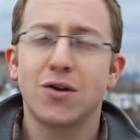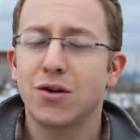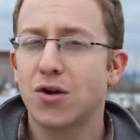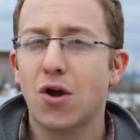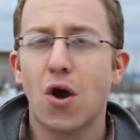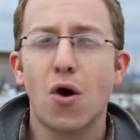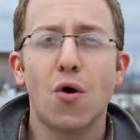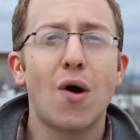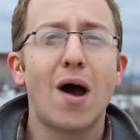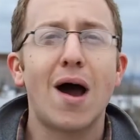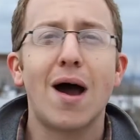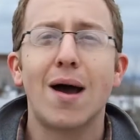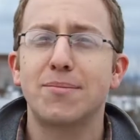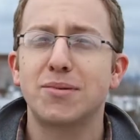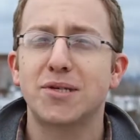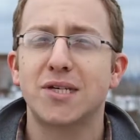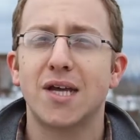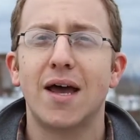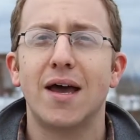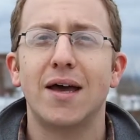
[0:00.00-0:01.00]

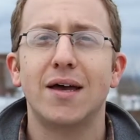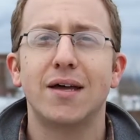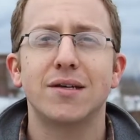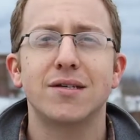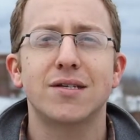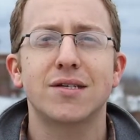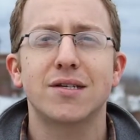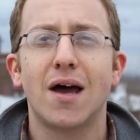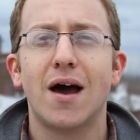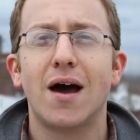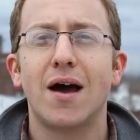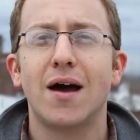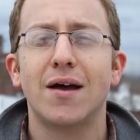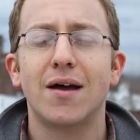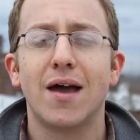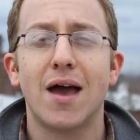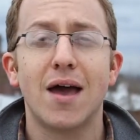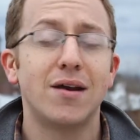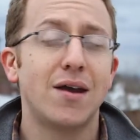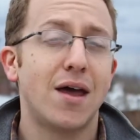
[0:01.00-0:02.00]
co-ops and,
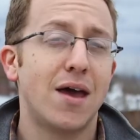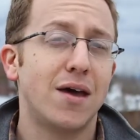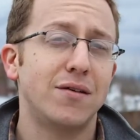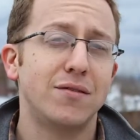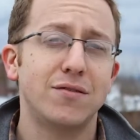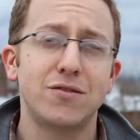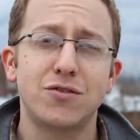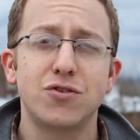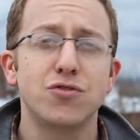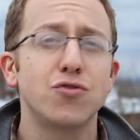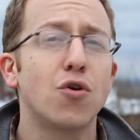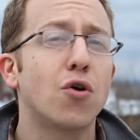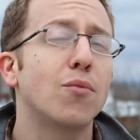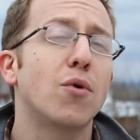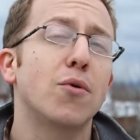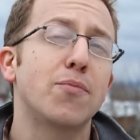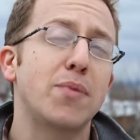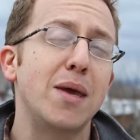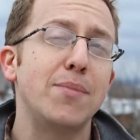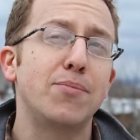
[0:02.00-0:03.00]
uh, and, and
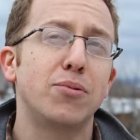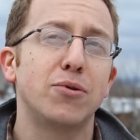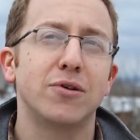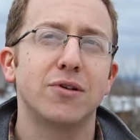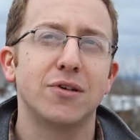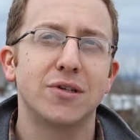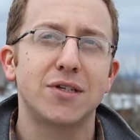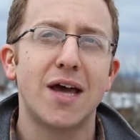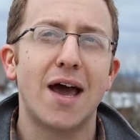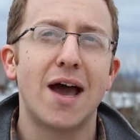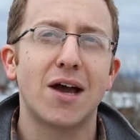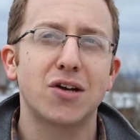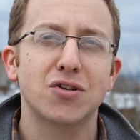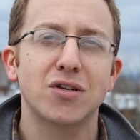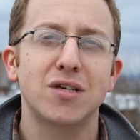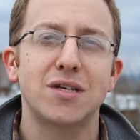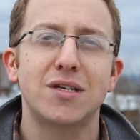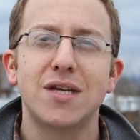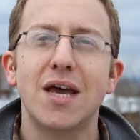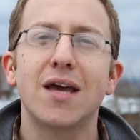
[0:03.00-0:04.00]
normal people to
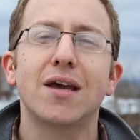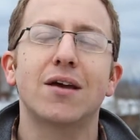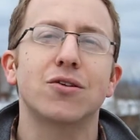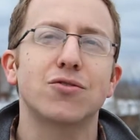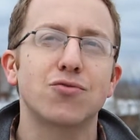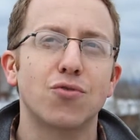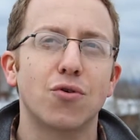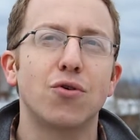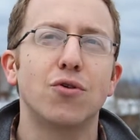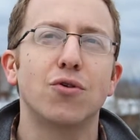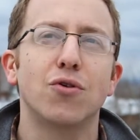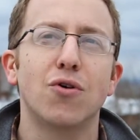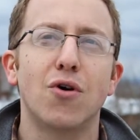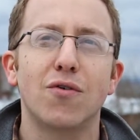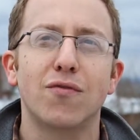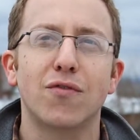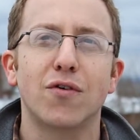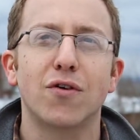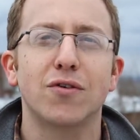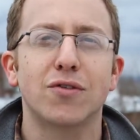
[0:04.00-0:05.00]
actually take control
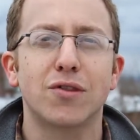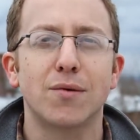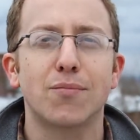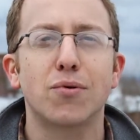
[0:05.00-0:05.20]
over the